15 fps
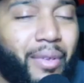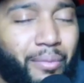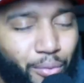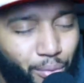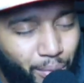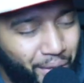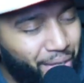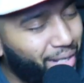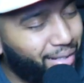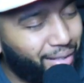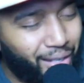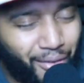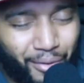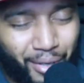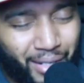whether it's
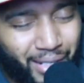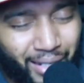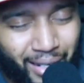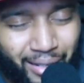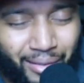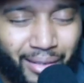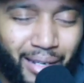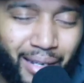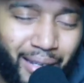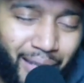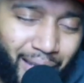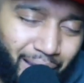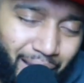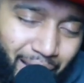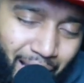love or it's hate,
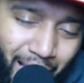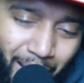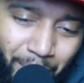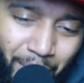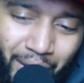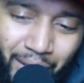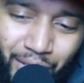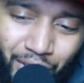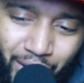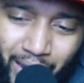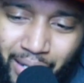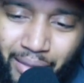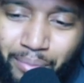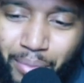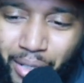I'll be in the chat.
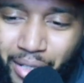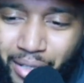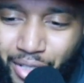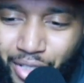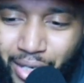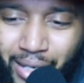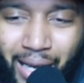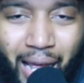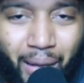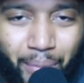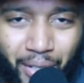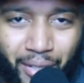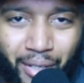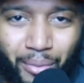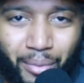Put in the chat. I'll be
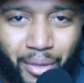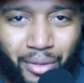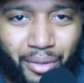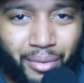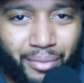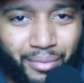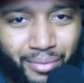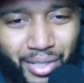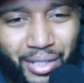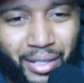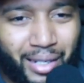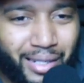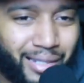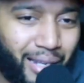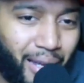in there with you. Till
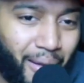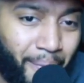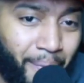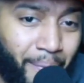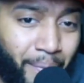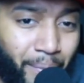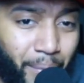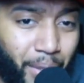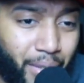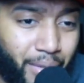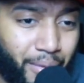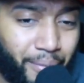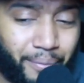next time. Peace.